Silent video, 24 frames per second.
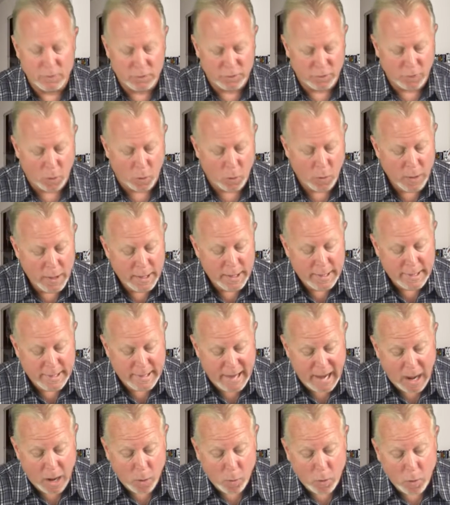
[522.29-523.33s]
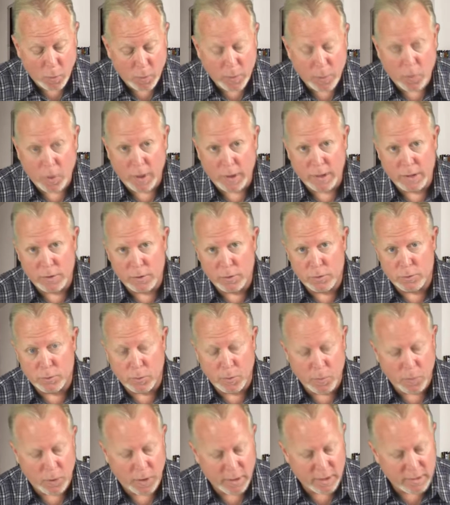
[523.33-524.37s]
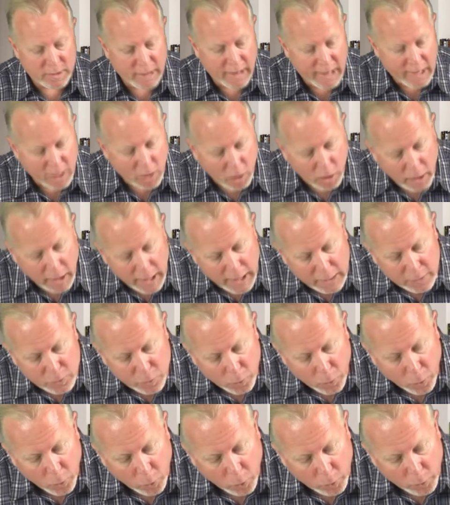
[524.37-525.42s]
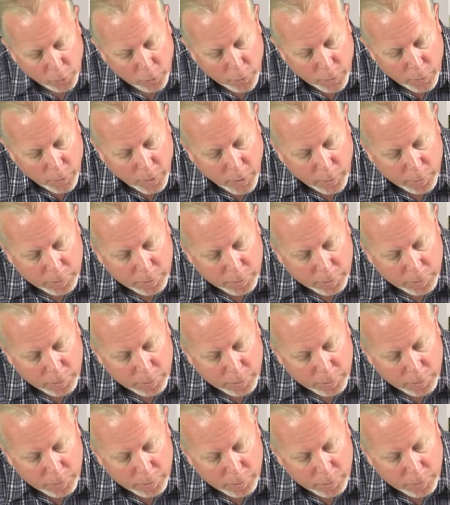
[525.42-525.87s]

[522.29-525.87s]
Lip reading: So now what we want to do is we want to take our 1/8 ruler, we want